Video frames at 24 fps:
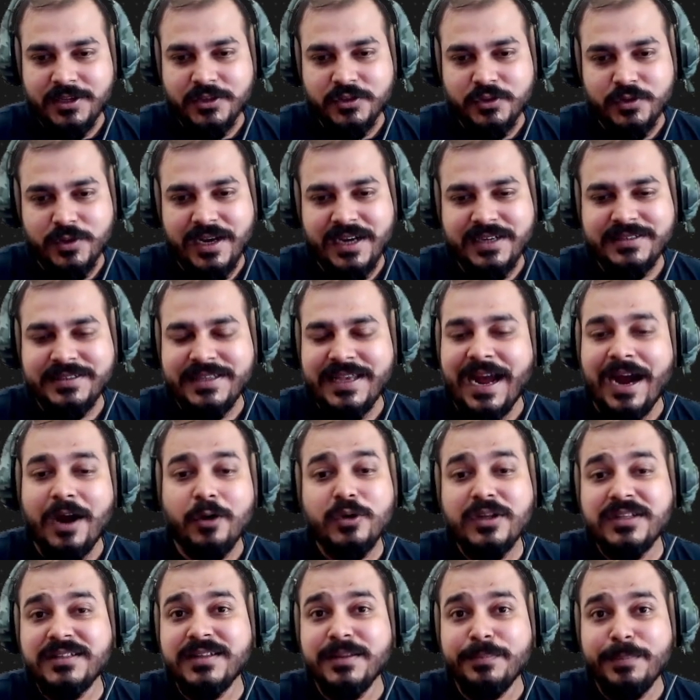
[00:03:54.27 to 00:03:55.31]
So let's say, how
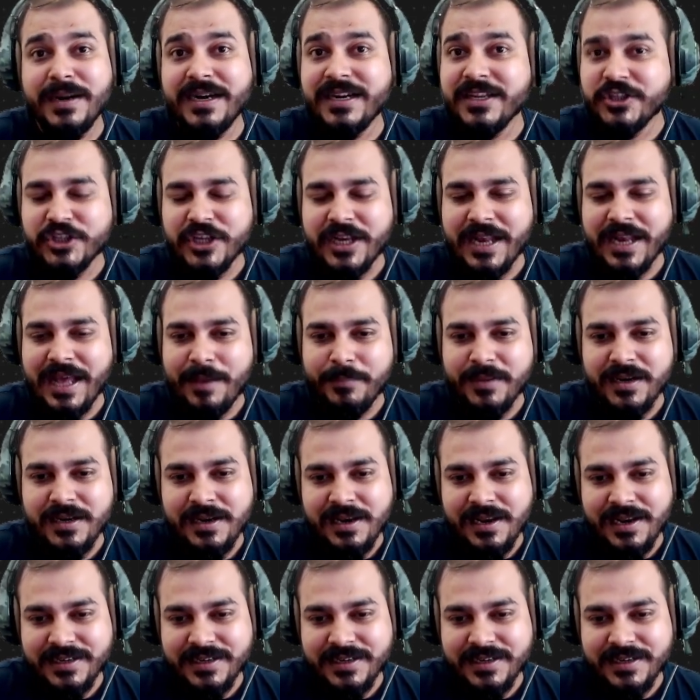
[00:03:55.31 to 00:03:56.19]
does the prediction happen?